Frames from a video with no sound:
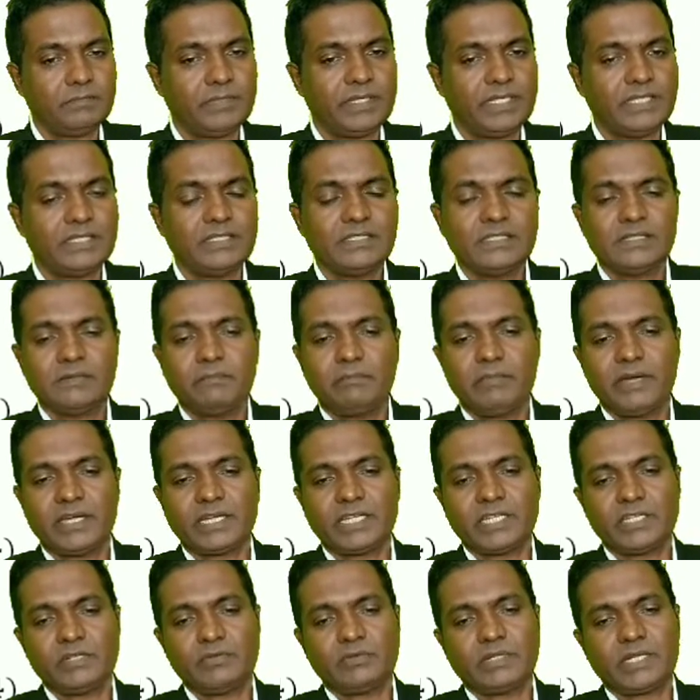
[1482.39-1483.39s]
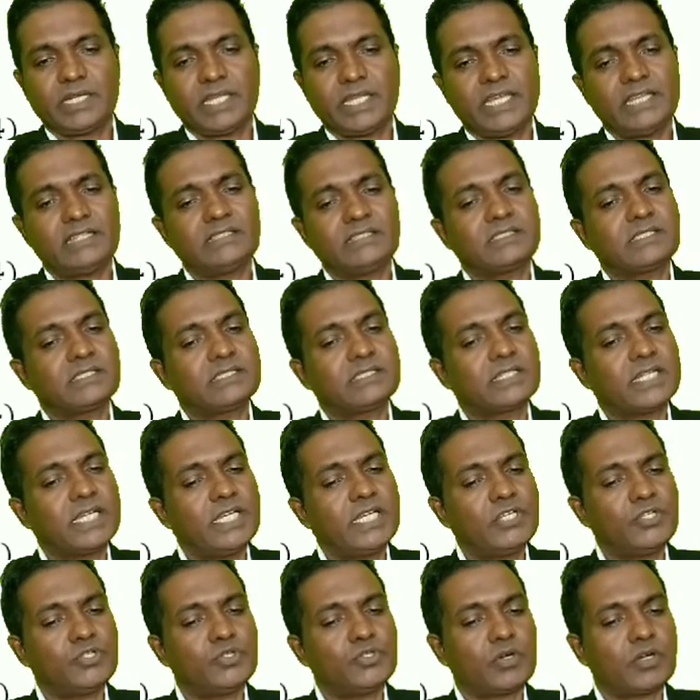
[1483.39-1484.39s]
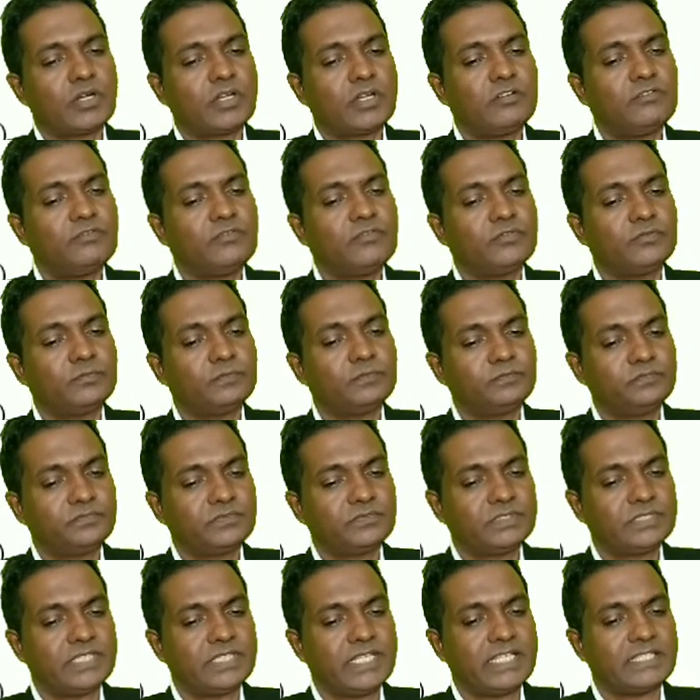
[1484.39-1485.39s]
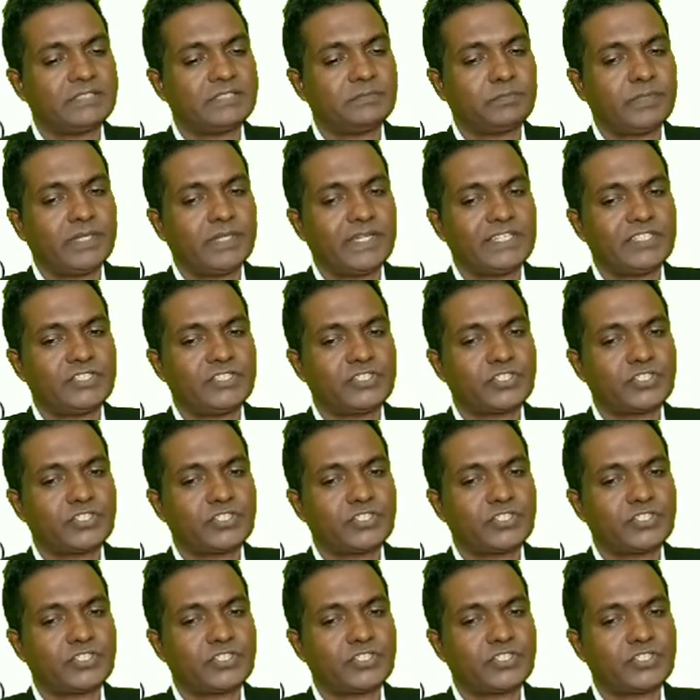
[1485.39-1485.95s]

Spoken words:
Better you take screenshot of this page.